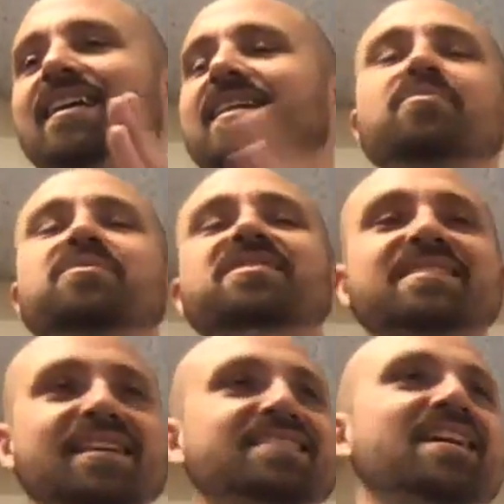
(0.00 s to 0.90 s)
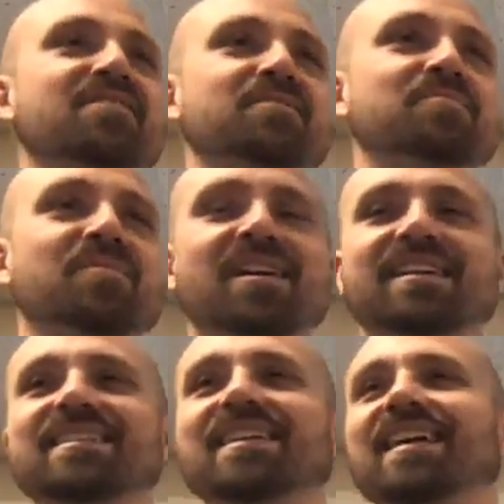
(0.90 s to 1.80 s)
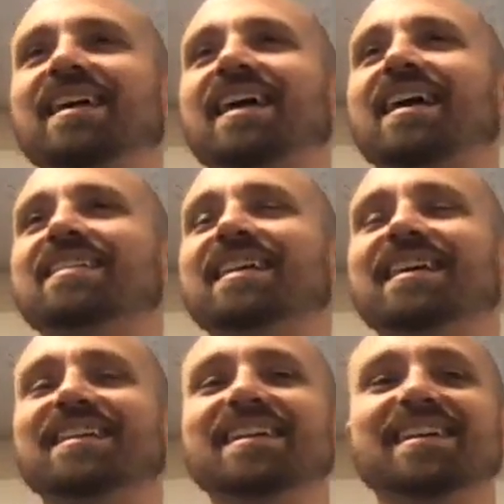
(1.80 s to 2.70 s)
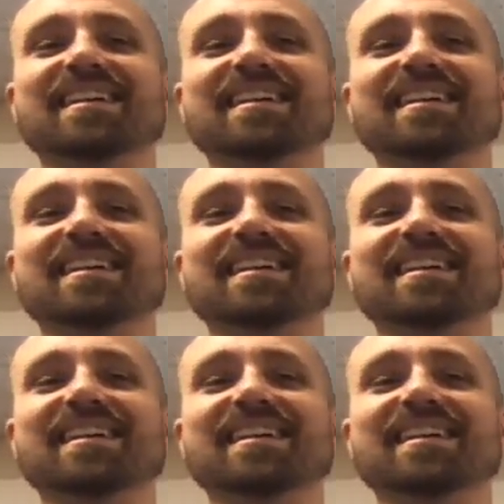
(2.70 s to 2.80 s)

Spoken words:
There was 6 of them, right? And then